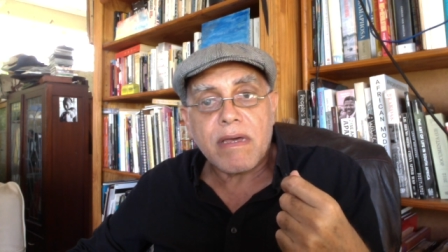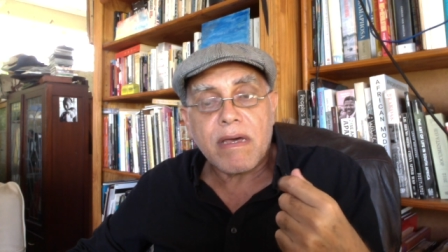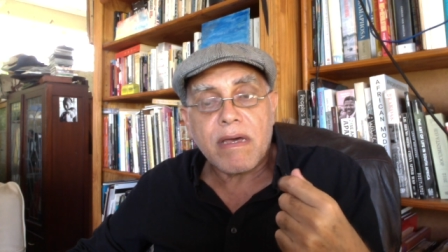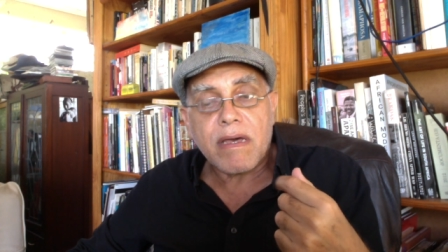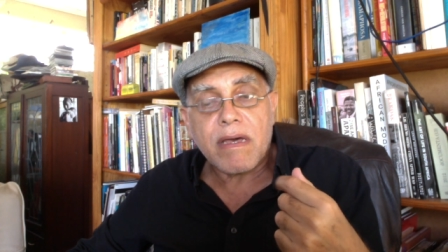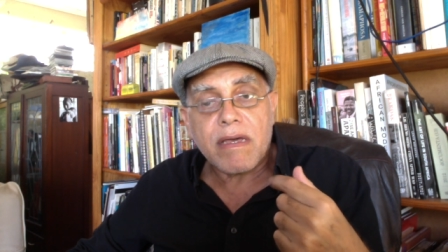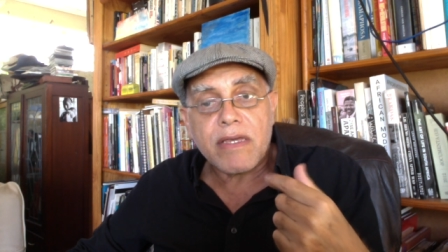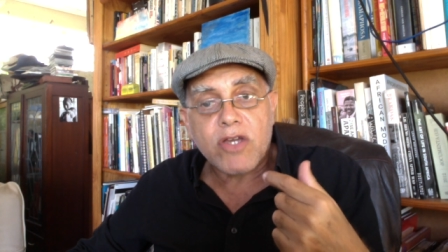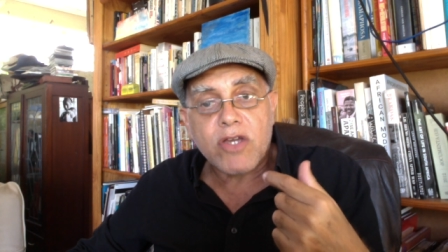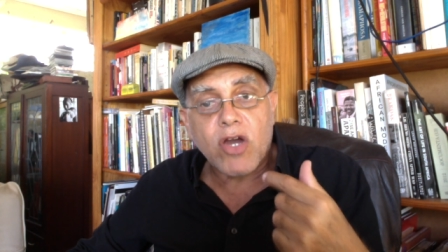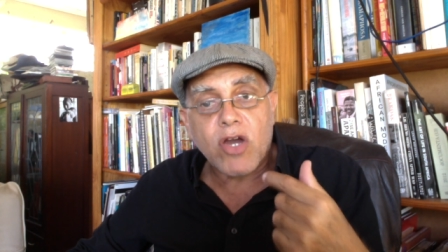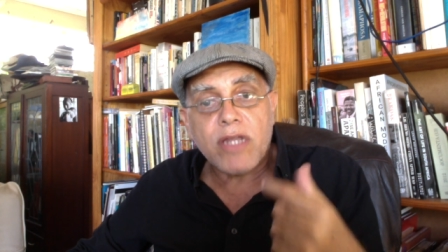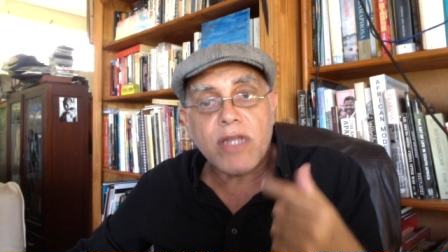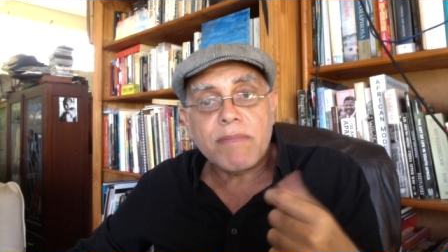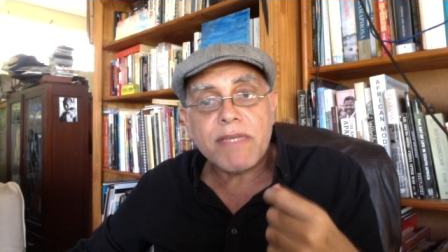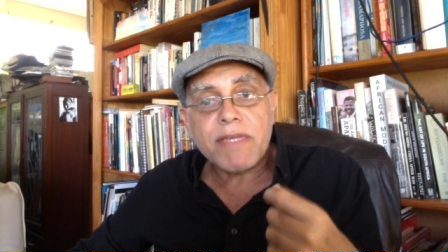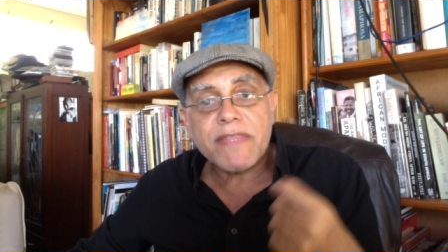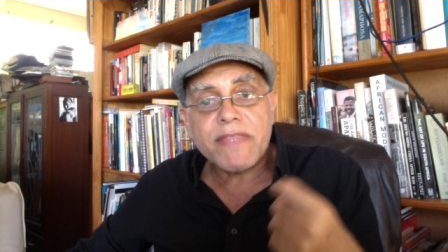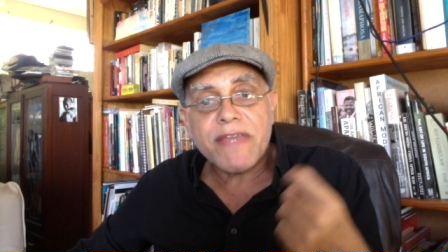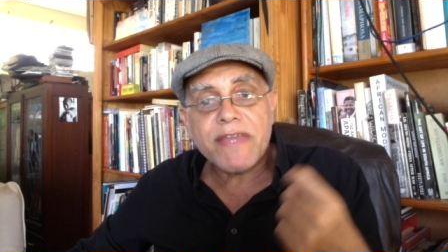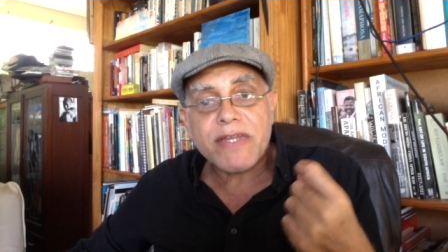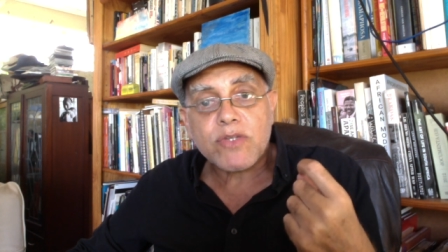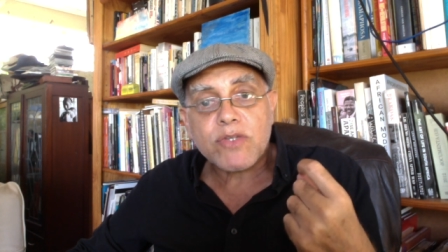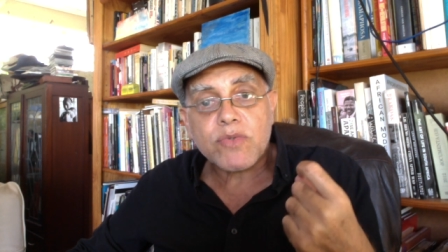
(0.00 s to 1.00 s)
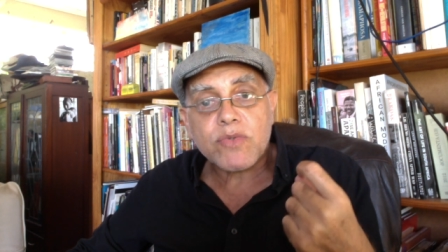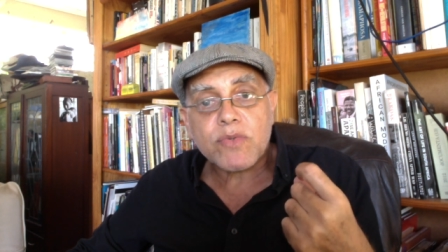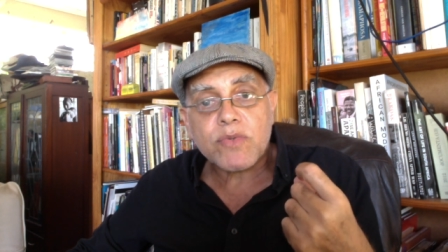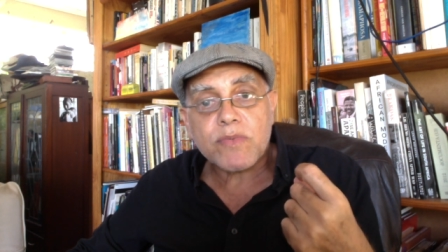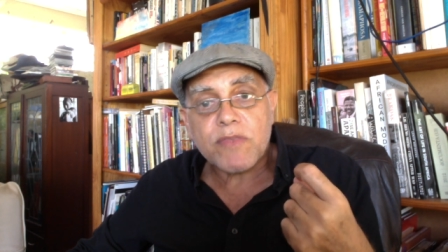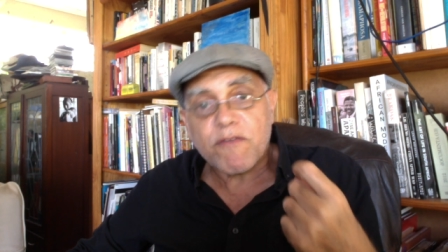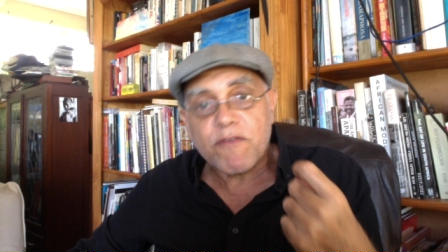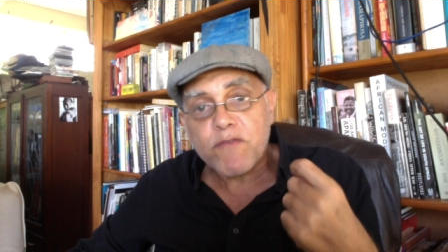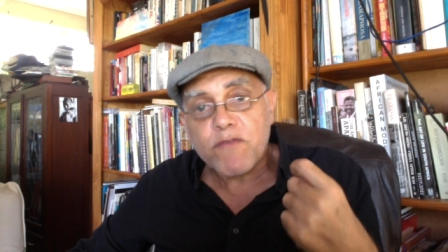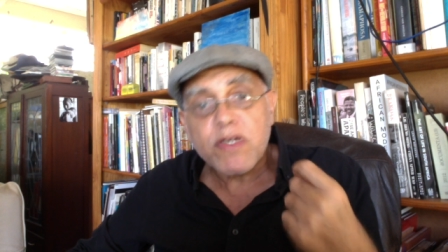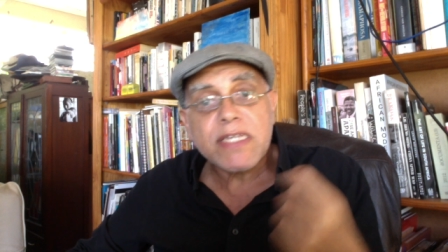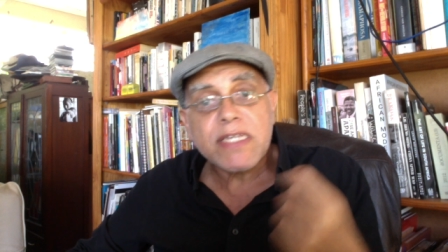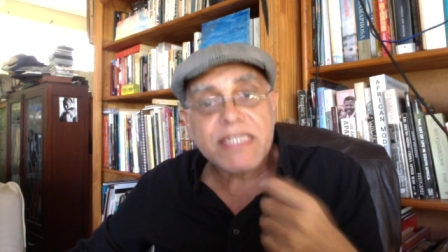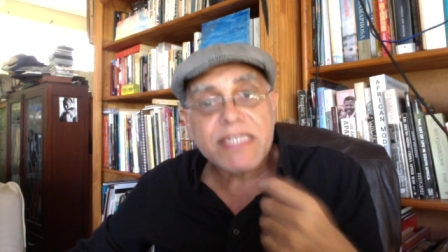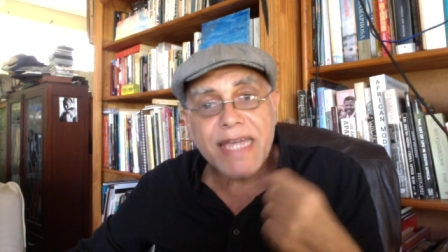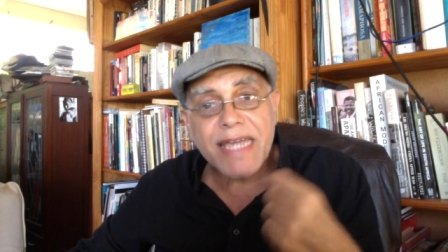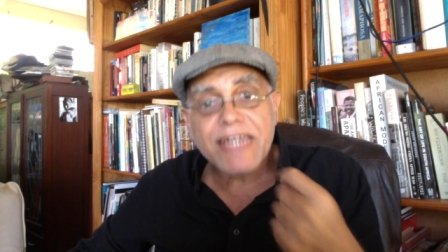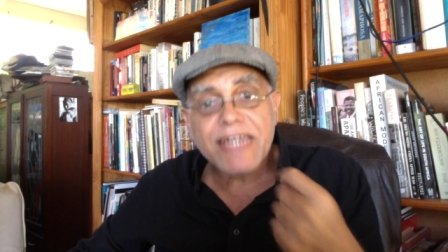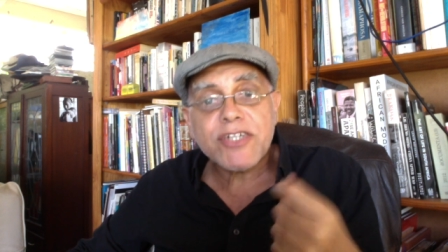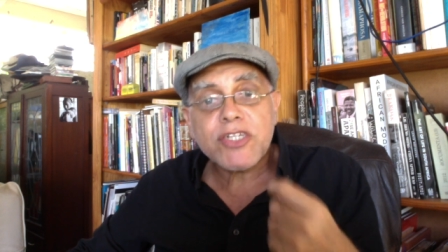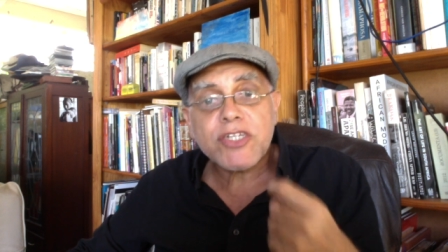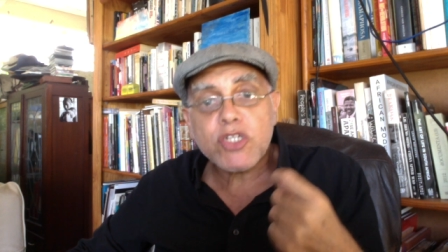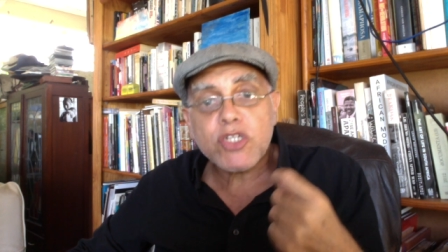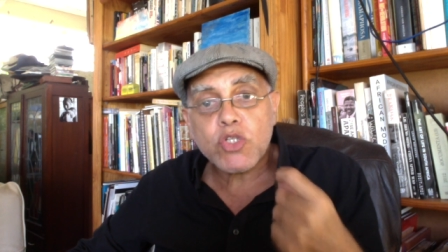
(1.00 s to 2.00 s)
economy, that the first
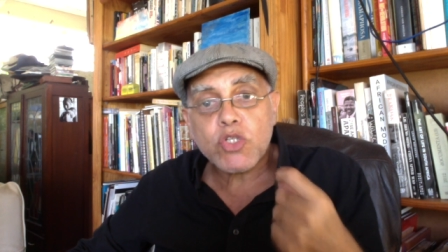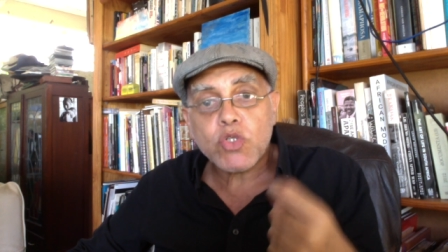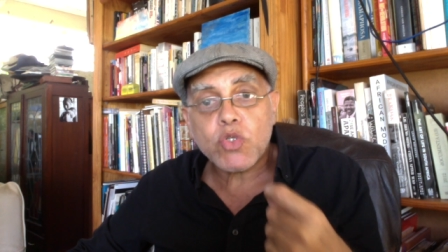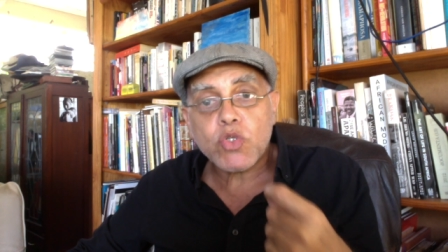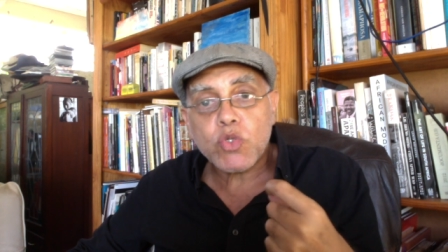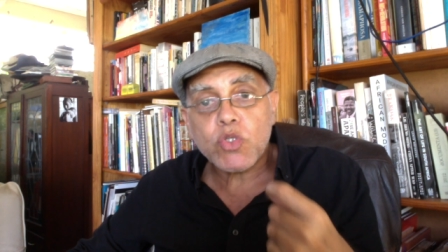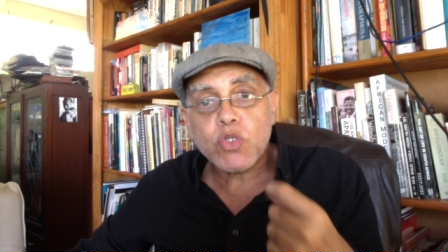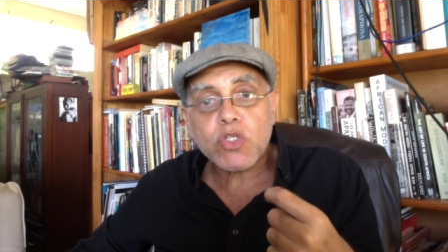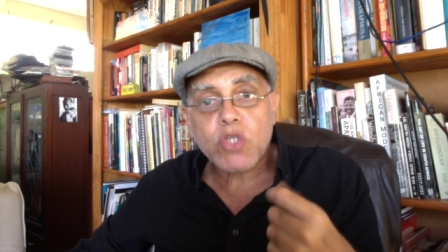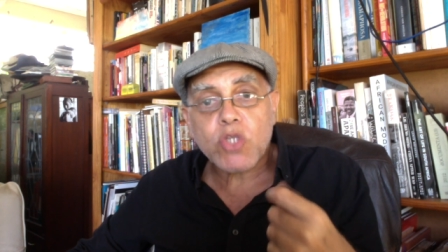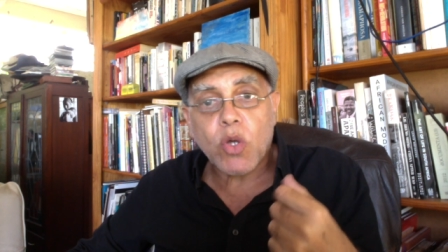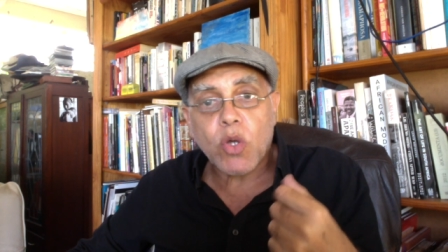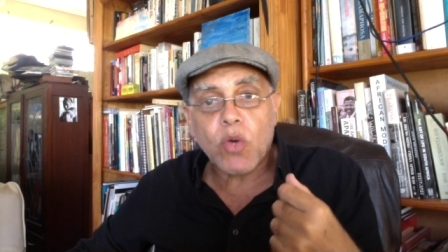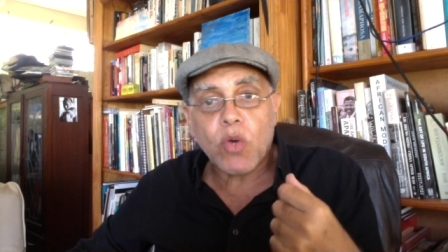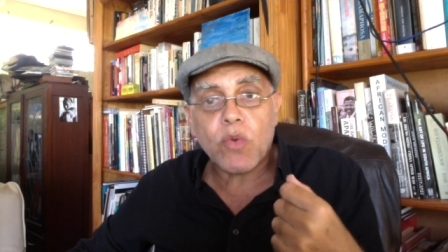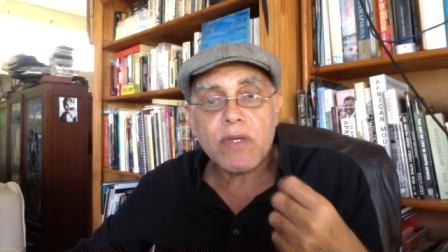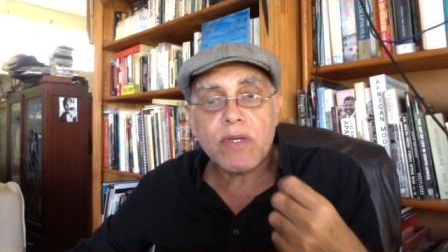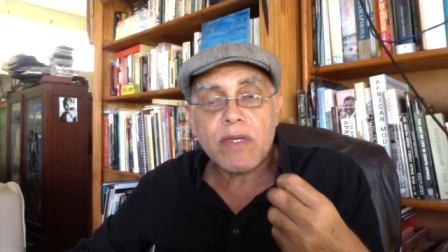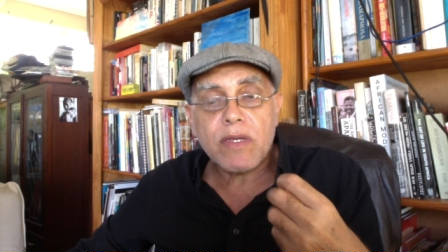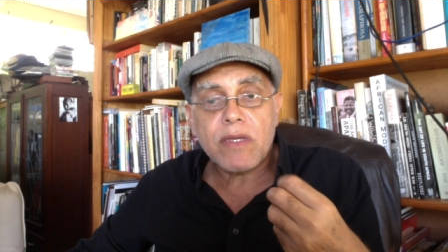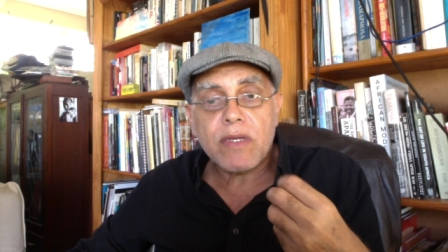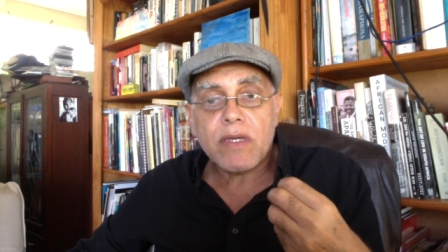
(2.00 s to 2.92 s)
country to do so,